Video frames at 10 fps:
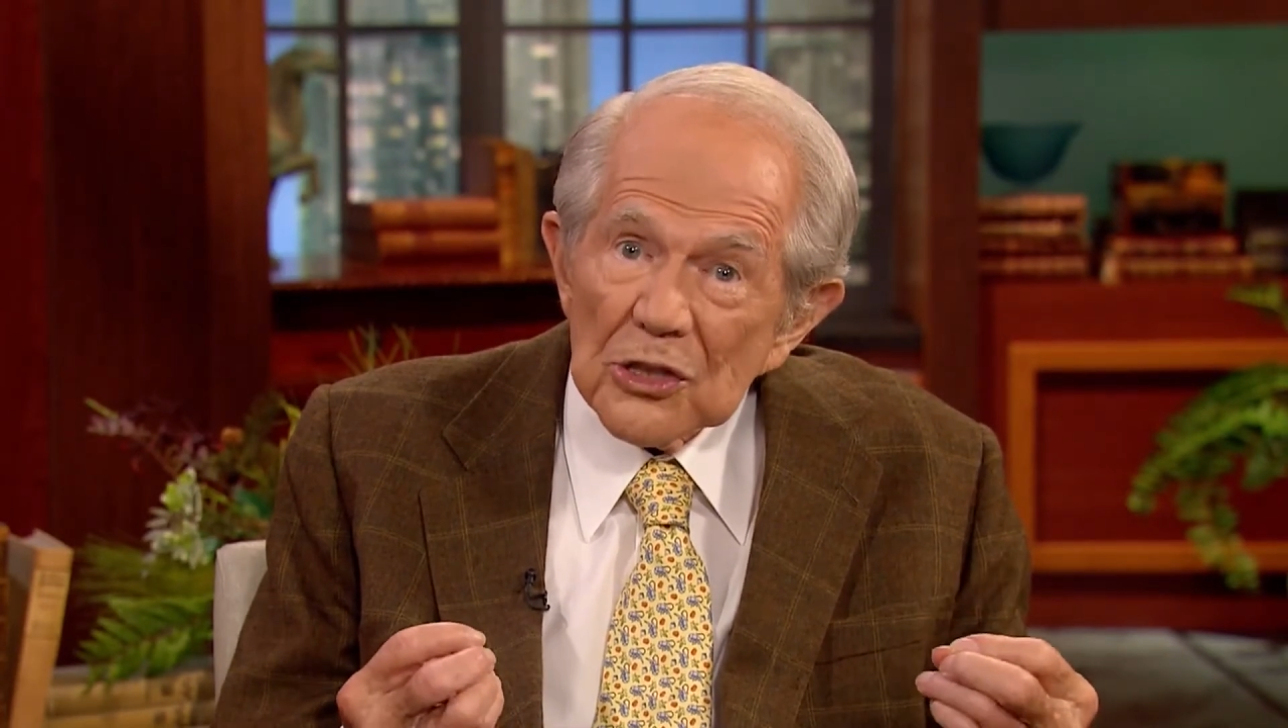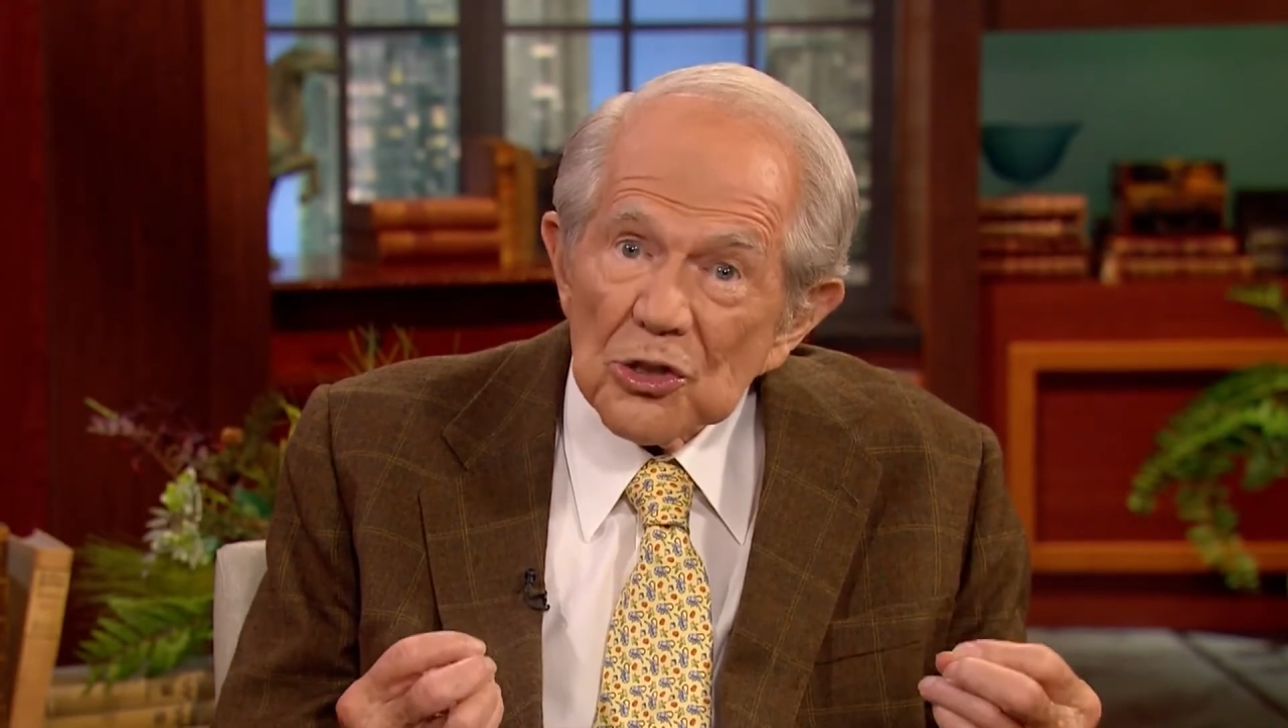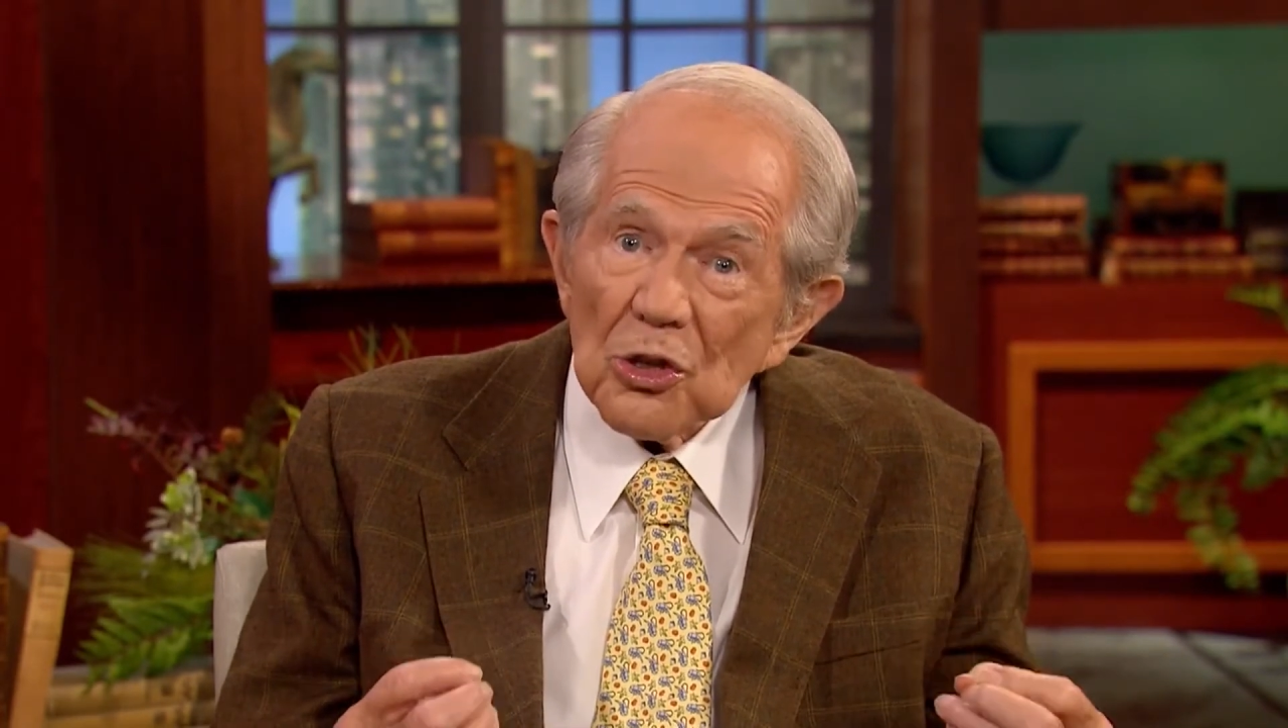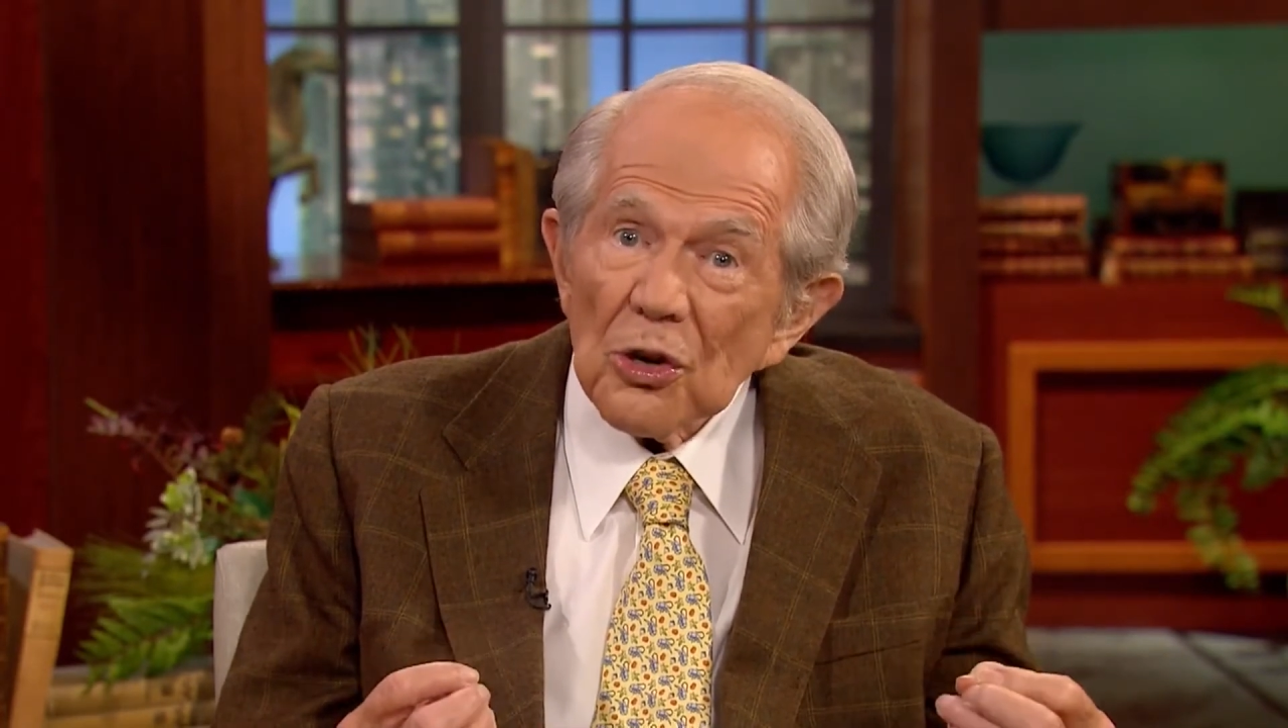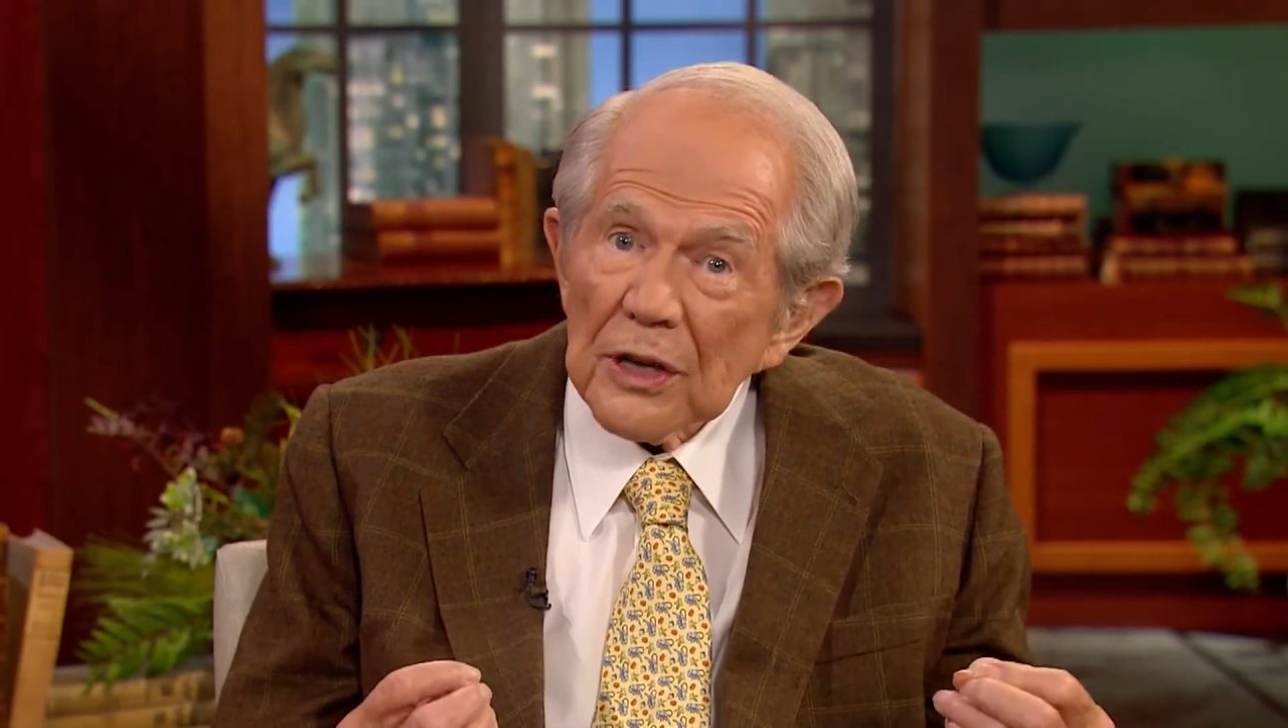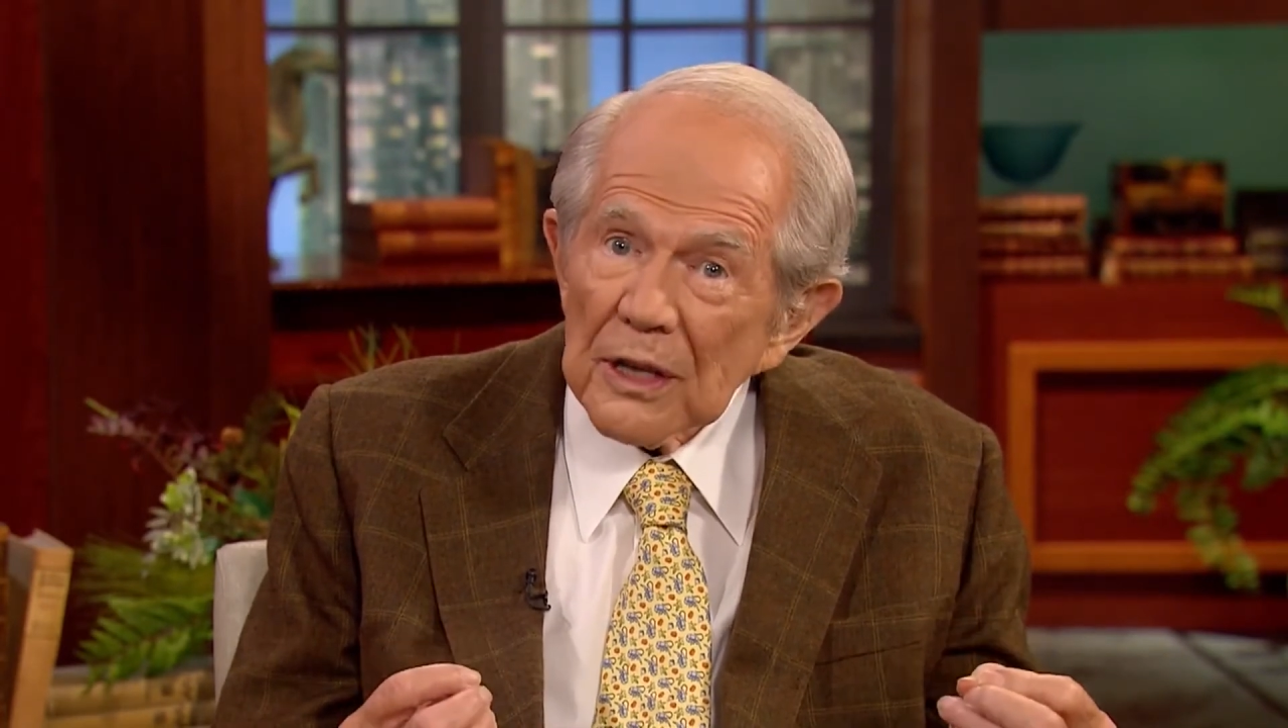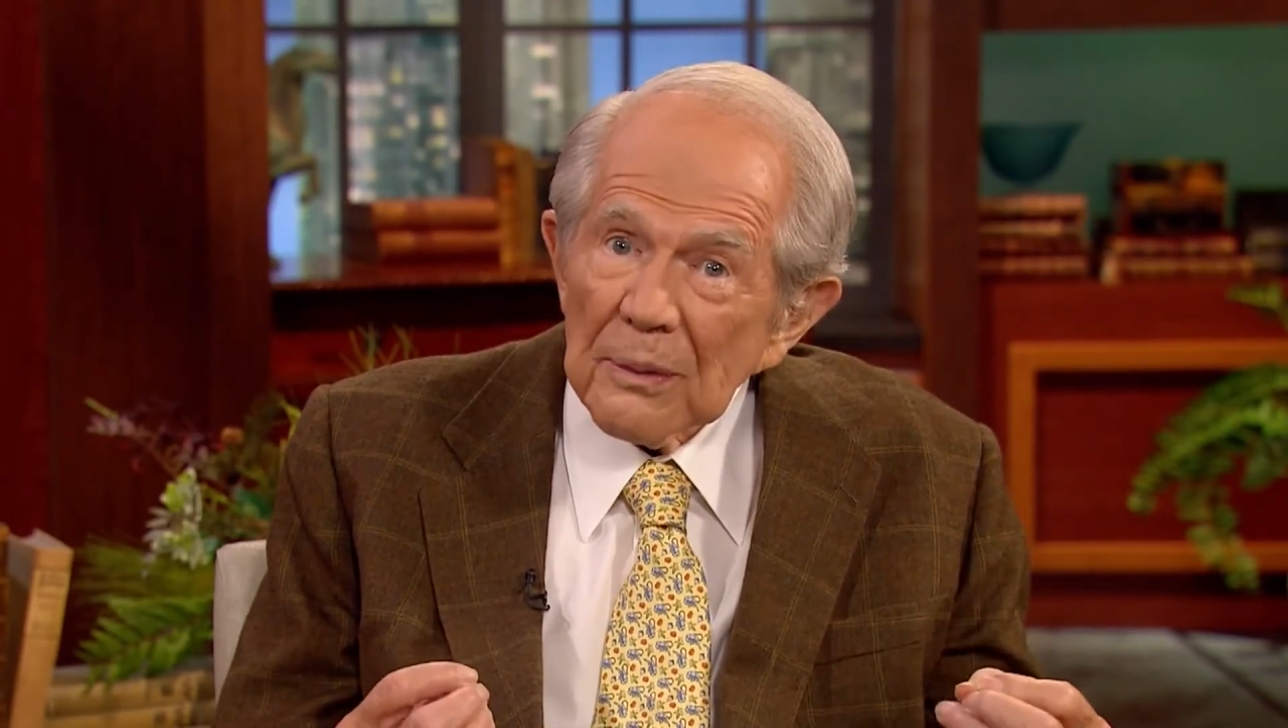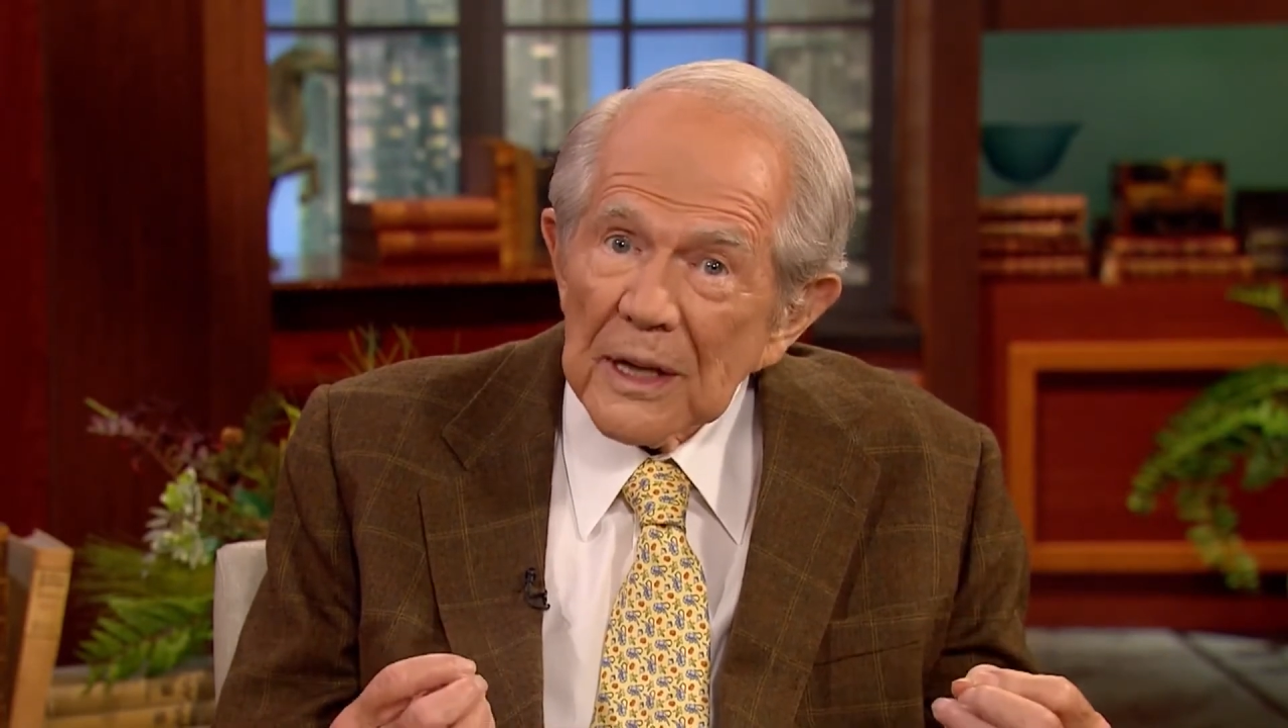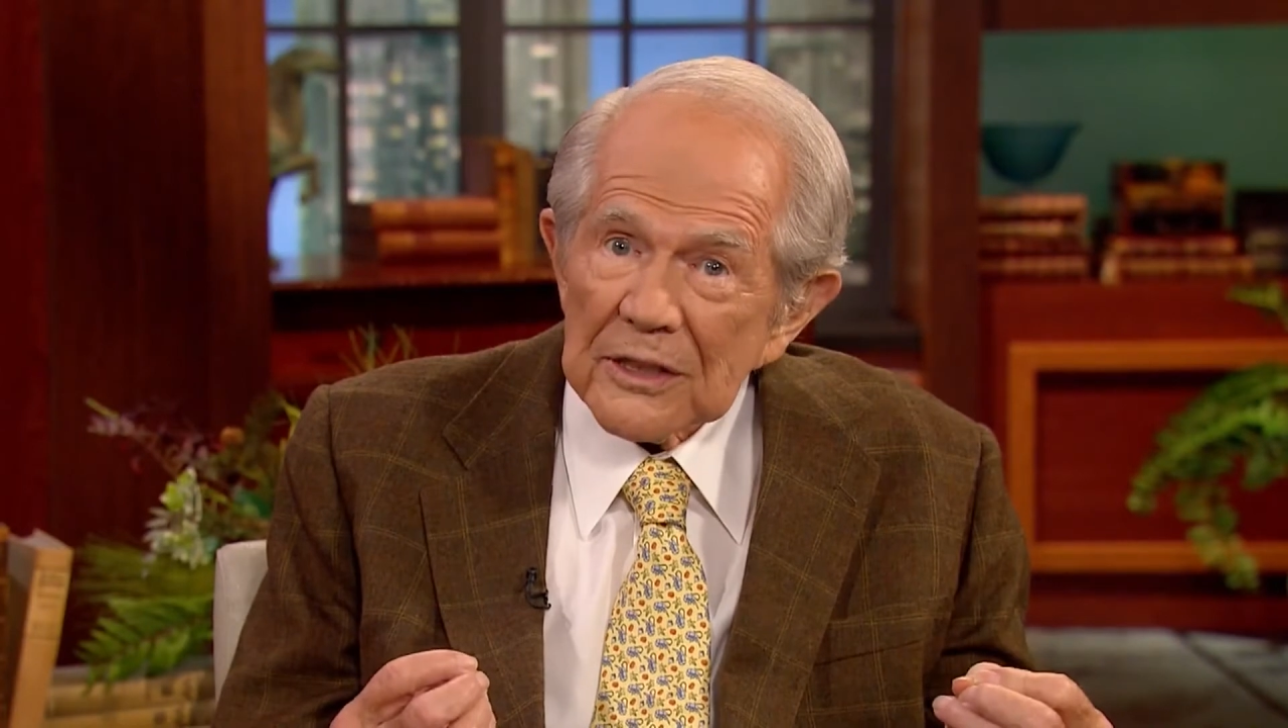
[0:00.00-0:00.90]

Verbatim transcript: joy of my